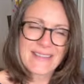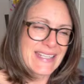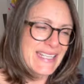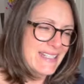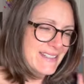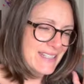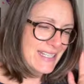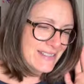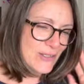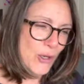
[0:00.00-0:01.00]
This
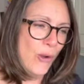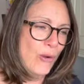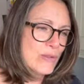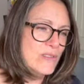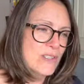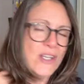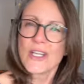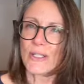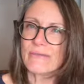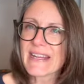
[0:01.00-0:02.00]
is not
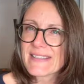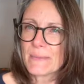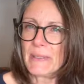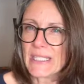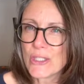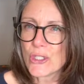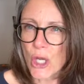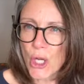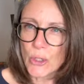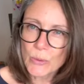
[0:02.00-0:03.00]
a recipe
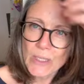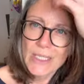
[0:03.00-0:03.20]
show.